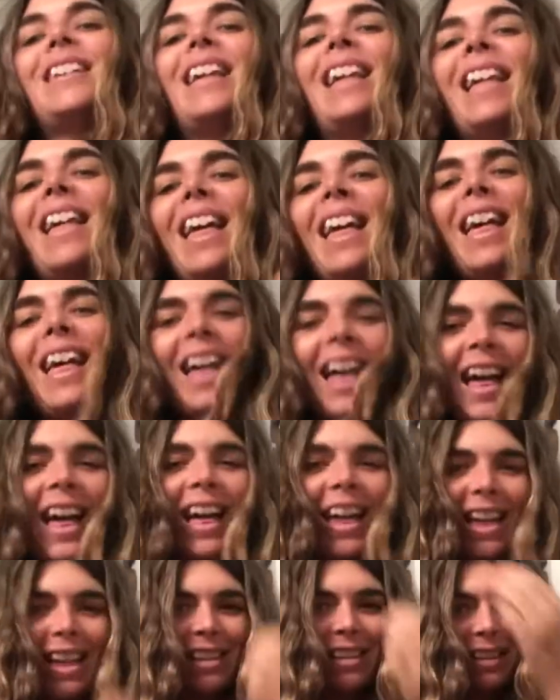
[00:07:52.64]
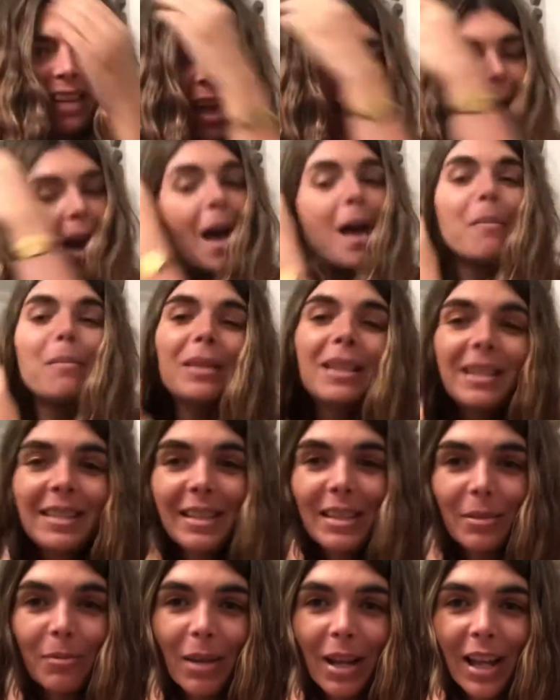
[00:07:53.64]
I mean, this
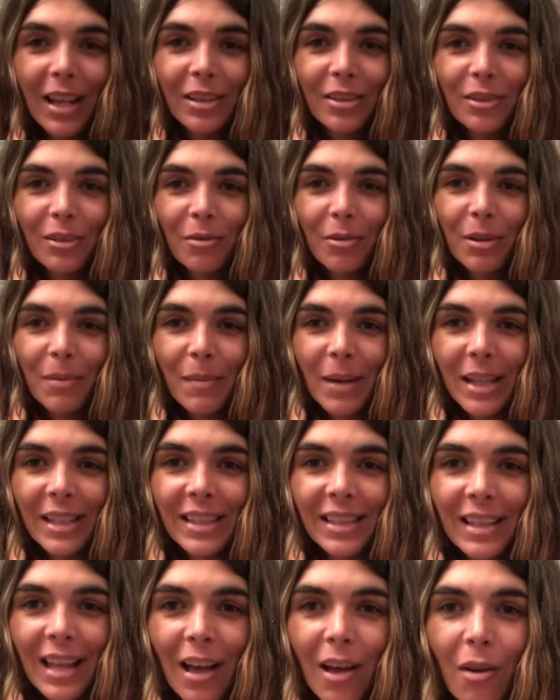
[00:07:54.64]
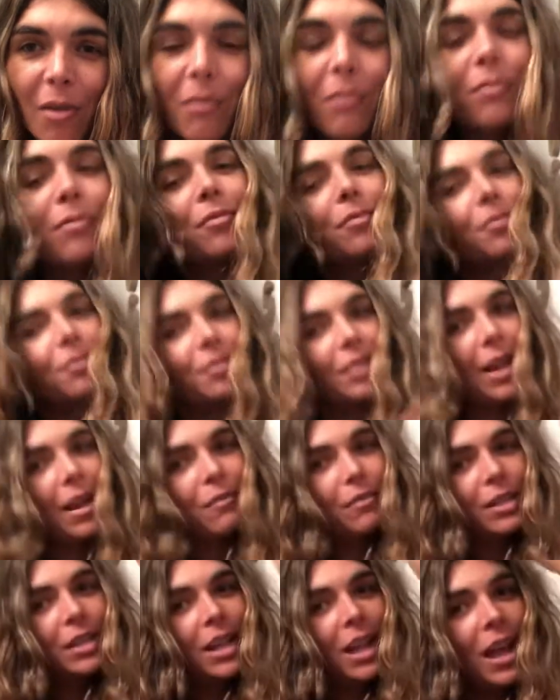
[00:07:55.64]
is what I do with myself
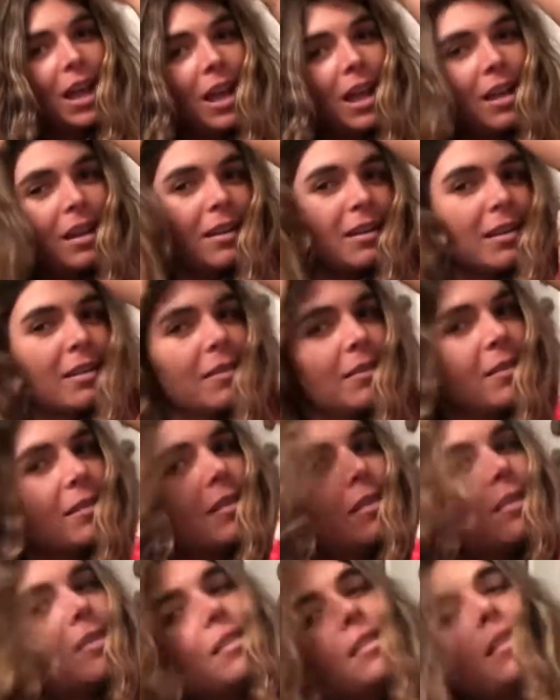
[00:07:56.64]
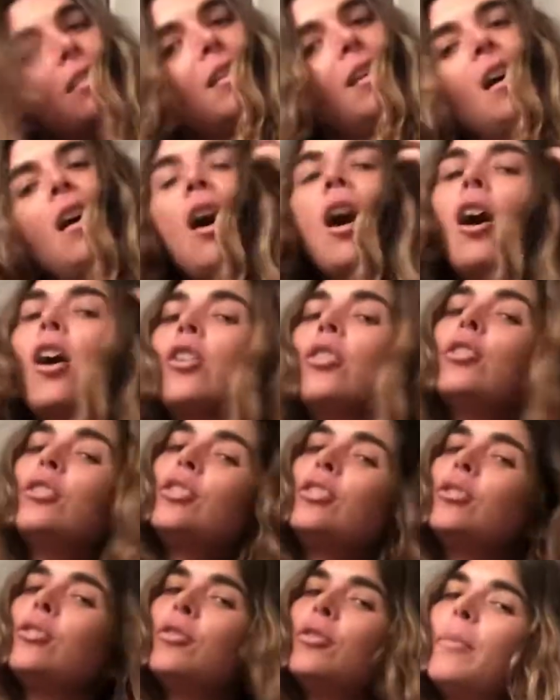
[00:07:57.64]
every day. Oh,
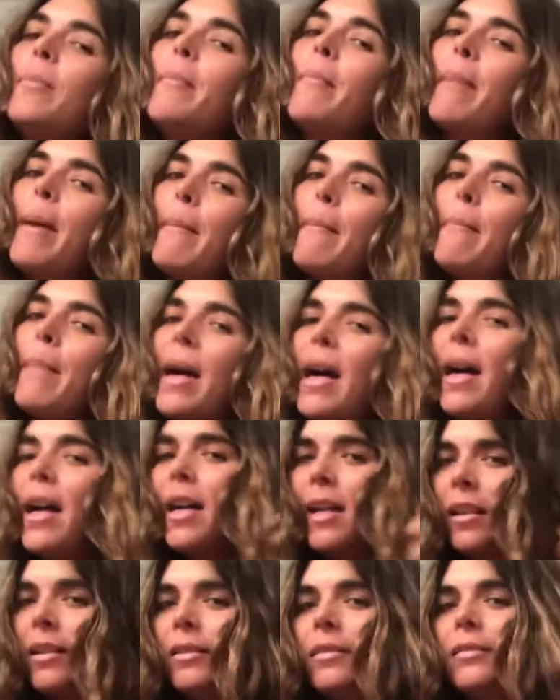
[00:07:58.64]
do you remember?